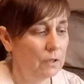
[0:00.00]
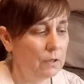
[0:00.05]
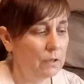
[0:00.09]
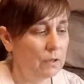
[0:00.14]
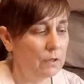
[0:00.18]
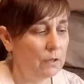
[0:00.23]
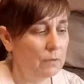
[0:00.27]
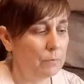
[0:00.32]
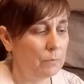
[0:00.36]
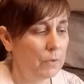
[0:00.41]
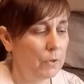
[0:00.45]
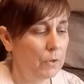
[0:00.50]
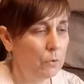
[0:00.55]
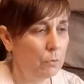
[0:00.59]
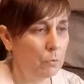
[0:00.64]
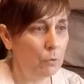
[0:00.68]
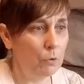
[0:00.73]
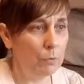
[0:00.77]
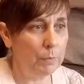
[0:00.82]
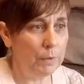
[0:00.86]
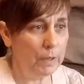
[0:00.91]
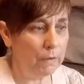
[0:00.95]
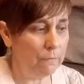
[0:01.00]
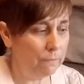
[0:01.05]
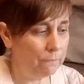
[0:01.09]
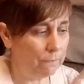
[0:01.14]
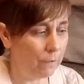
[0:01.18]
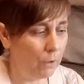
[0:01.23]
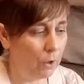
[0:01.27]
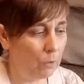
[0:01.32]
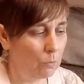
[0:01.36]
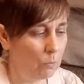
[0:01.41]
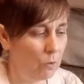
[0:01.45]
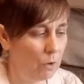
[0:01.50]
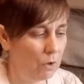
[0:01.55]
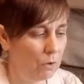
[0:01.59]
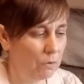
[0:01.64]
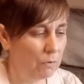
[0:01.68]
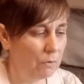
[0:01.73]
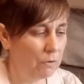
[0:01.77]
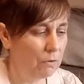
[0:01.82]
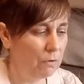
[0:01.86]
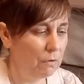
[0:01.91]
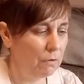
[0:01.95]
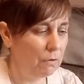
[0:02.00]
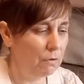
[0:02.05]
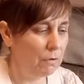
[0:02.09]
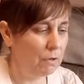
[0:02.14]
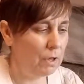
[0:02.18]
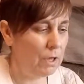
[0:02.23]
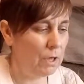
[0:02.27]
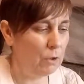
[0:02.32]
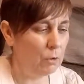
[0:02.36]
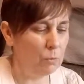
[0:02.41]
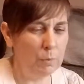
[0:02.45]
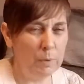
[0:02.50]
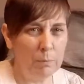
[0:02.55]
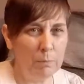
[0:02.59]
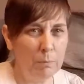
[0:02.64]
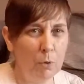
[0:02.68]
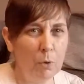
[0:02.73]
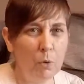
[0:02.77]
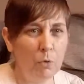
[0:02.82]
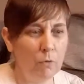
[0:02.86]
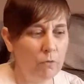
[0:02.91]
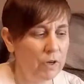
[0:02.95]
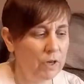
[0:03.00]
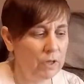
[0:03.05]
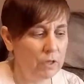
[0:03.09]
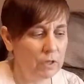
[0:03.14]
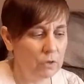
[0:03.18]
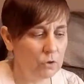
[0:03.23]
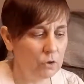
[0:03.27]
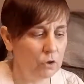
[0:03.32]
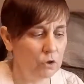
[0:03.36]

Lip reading: There will be a follow-on, a little bit boring, it